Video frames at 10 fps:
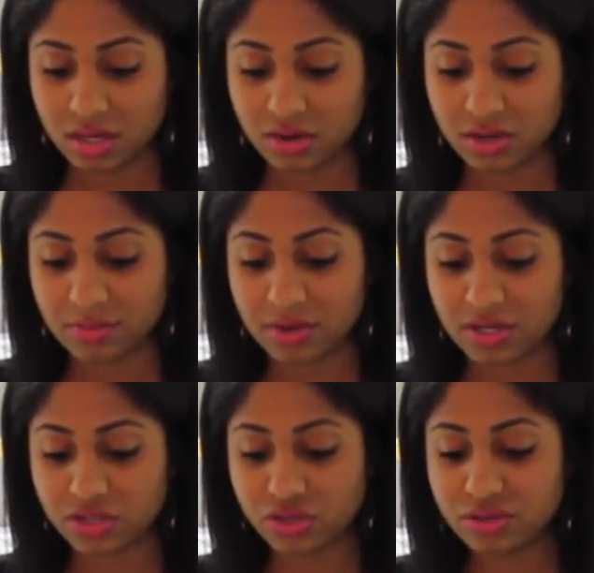you're going to
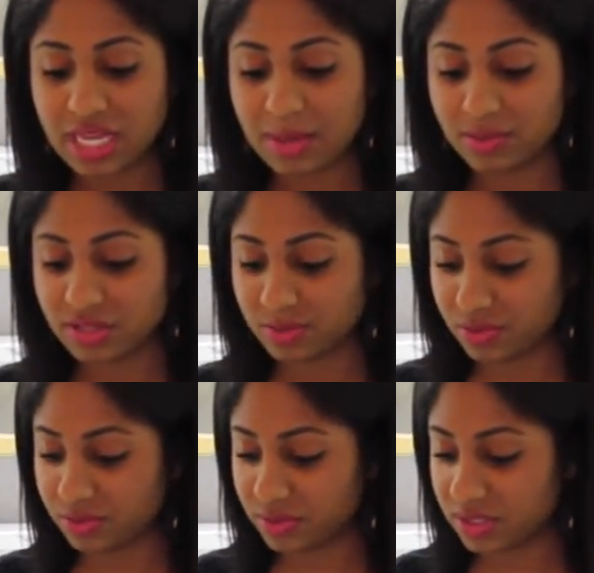put 2
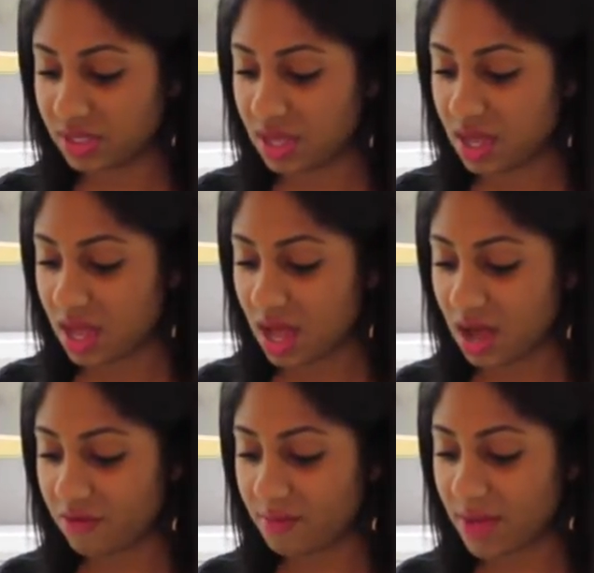tablespoons
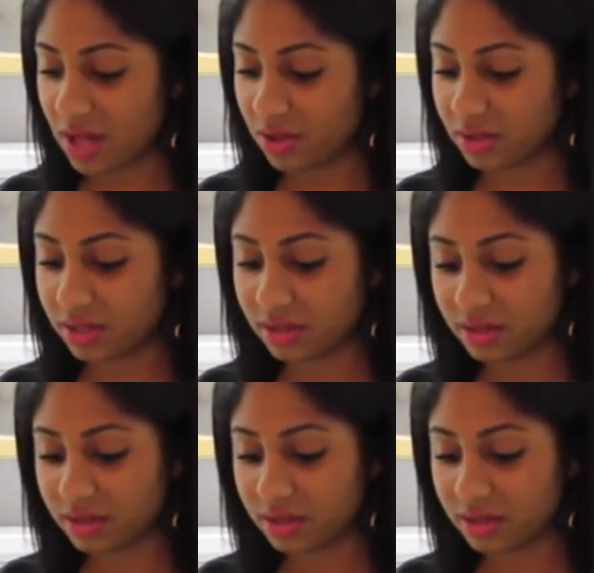of milk